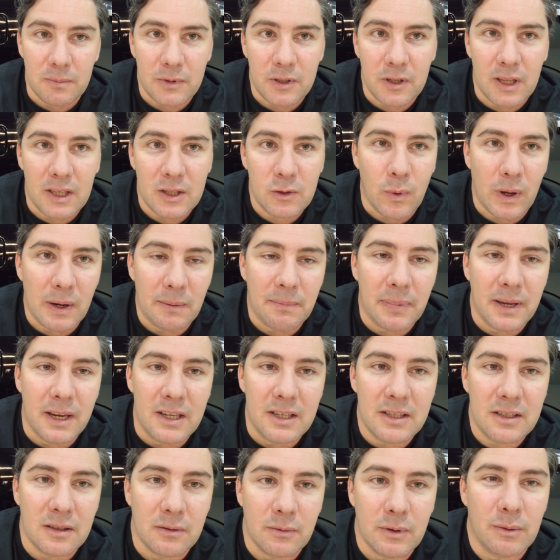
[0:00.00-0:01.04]
So that's one
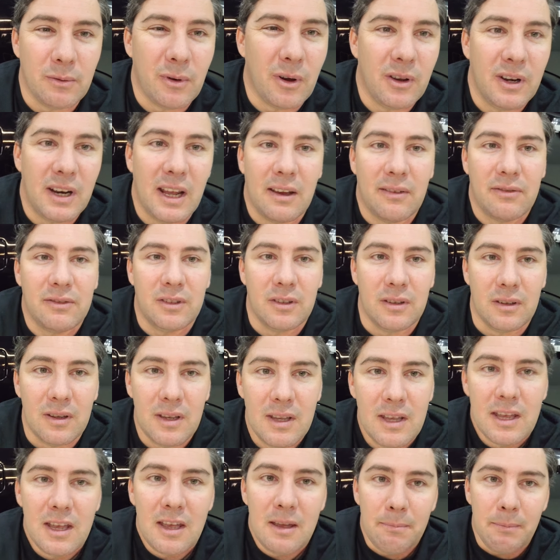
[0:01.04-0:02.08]
piece that we won't have to
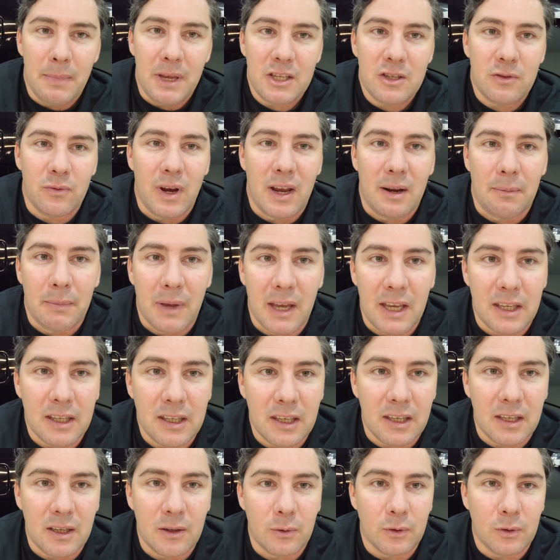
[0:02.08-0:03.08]
mess around making.